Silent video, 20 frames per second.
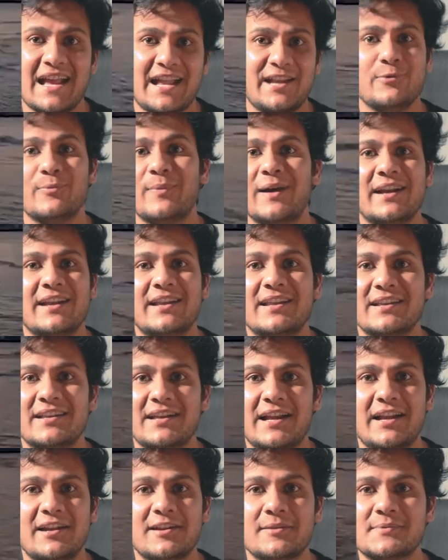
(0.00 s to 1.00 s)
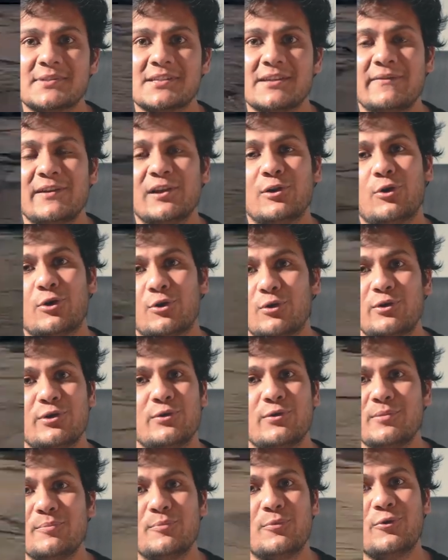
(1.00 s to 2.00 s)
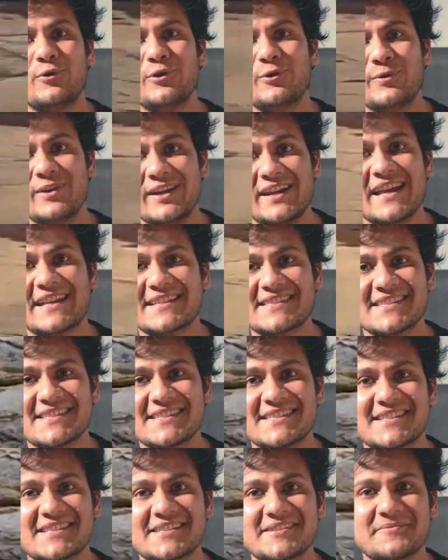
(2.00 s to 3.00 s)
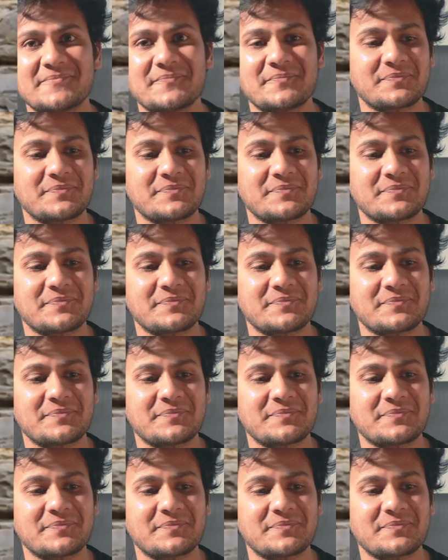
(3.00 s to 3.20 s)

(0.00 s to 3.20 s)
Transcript: and you might end up saving a lot on your import duty taxes.